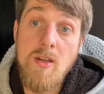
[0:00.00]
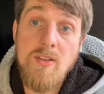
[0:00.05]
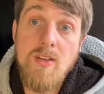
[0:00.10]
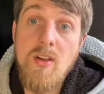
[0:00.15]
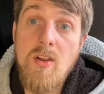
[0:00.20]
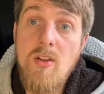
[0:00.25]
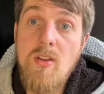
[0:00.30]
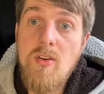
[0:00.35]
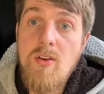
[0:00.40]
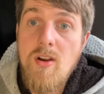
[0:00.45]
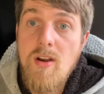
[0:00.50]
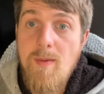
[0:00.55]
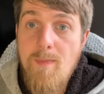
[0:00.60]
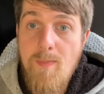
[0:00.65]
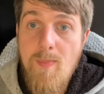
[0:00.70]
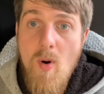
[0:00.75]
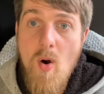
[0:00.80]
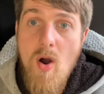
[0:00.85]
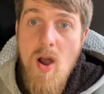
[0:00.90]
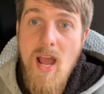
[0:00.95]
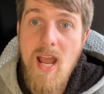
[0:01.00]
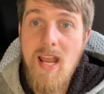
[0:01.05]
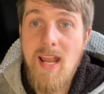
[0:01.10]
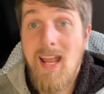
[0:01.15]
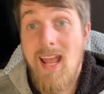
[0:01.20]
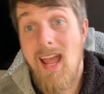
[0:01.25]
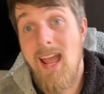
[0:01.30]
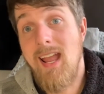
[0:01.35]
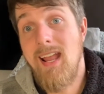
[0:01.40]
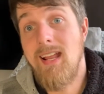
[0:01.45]
So you're looking at
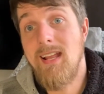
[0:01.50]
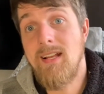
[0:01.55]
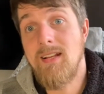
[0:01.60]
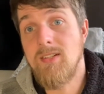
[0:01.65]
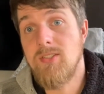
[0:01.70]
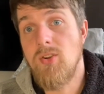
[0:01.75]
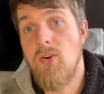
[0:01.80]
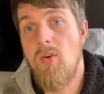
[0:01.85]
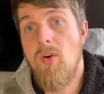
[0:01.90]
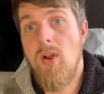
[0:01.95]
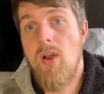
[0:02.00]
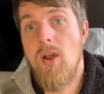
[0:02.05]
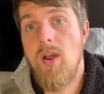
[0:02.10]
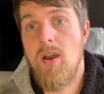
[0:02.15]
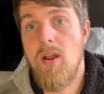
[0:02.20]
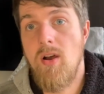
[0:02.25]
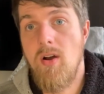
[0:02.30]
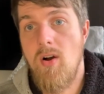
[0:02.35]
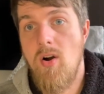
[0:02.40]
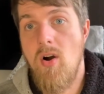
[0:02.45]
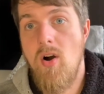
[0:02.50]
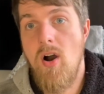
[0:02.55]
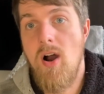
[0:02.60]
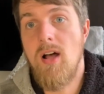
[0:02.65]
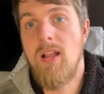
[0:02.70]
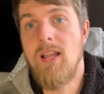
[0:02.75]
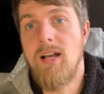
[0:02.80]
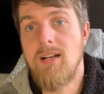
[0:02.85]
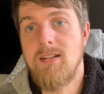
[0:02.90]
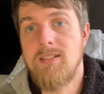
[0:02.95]
buying a Toyota
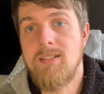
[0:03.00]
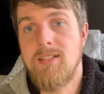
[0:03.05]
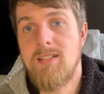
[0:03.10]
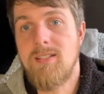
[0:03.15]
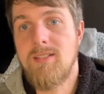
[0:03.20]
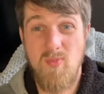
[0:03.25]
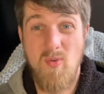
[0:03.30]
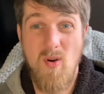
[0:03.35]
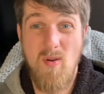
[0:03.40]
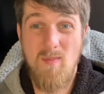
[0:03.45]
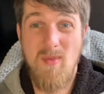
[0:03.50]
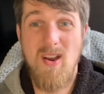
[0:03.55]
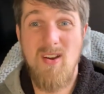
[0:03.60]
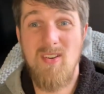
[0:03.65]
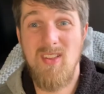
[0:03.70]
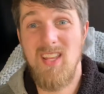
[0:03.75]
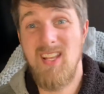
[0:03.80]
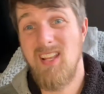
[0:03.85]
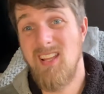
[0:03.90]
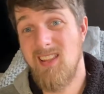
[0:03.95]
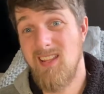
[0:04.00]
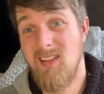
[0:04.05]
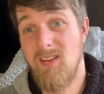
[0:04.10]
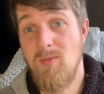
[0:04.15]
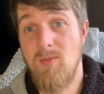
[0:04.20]
Hilux, primarily the